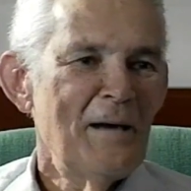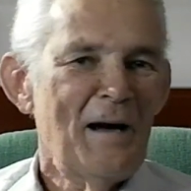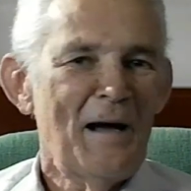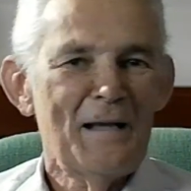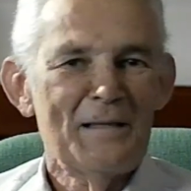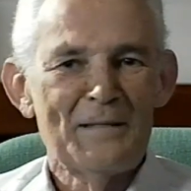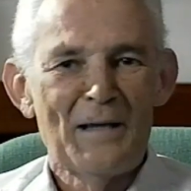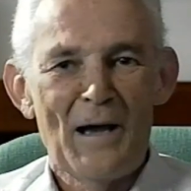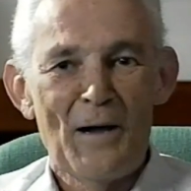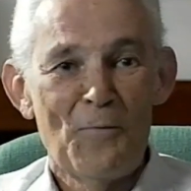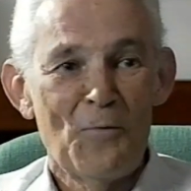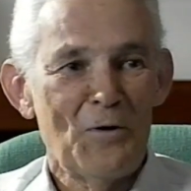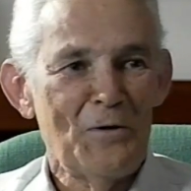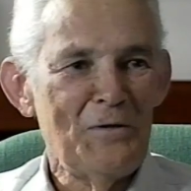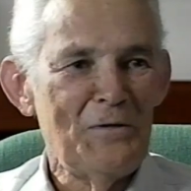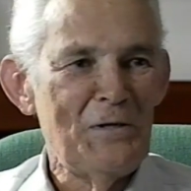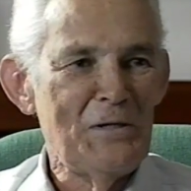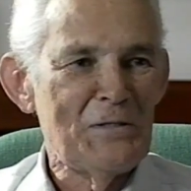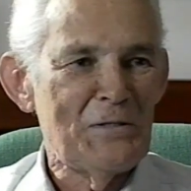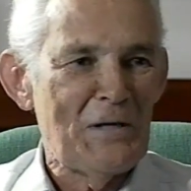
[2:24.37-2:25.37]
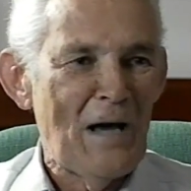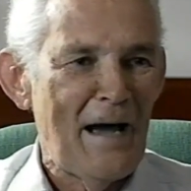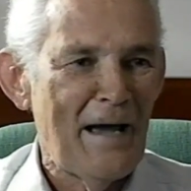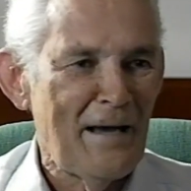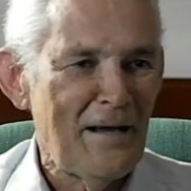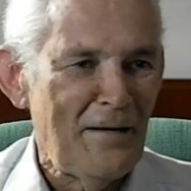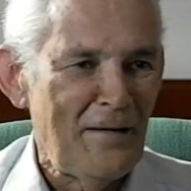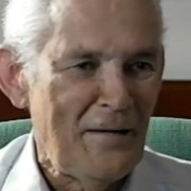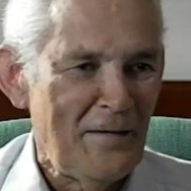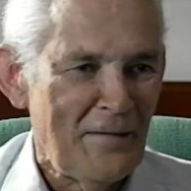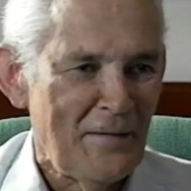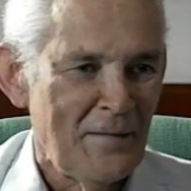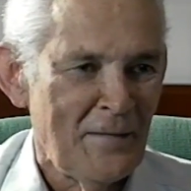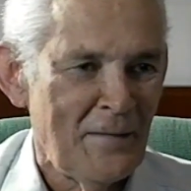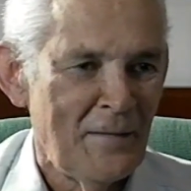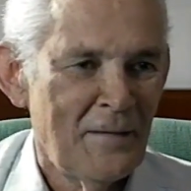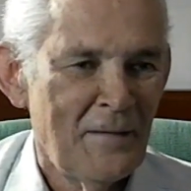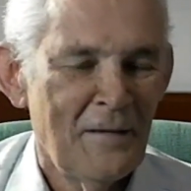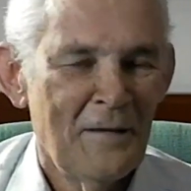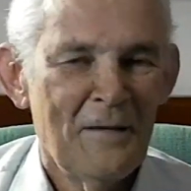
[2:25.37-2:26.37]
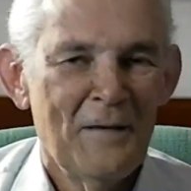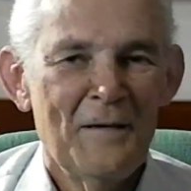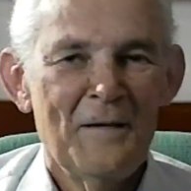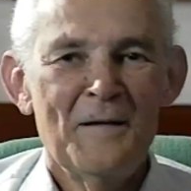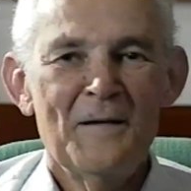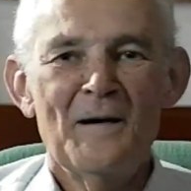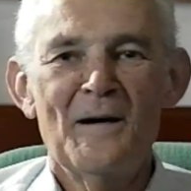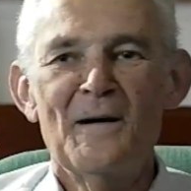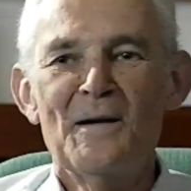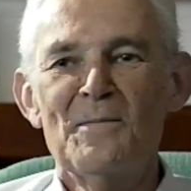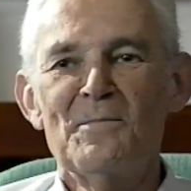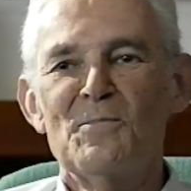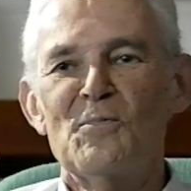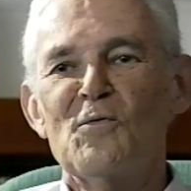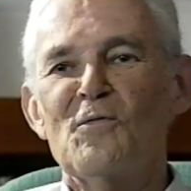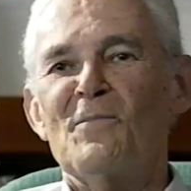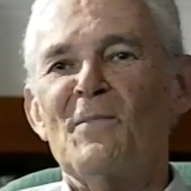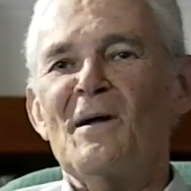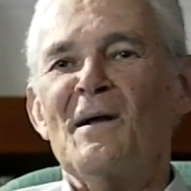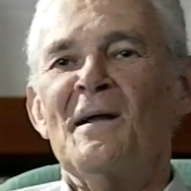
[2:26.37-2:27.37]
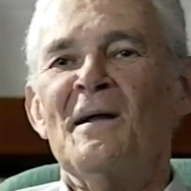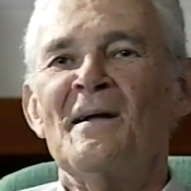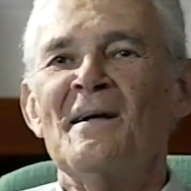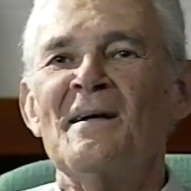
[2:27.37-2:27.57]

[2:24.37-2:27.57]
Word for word: as I would design an improvement.